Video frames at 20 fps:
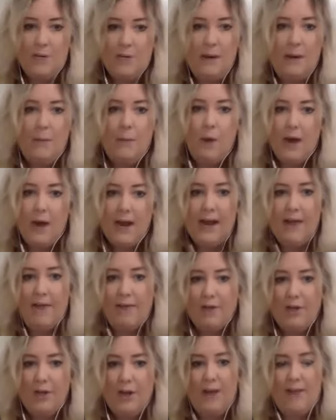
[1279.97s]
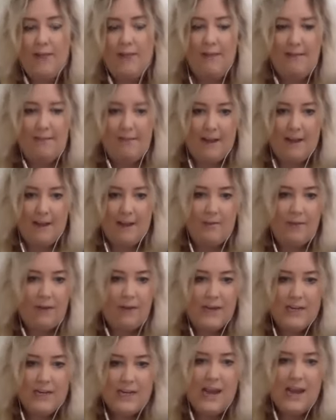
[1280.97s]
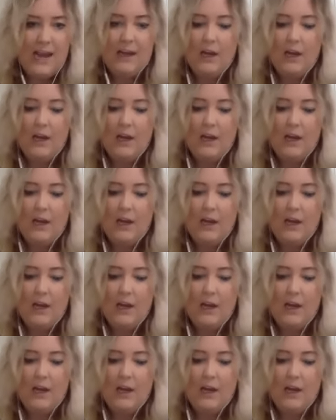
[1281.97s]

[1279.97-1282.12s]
about why haven't you had this certified yet?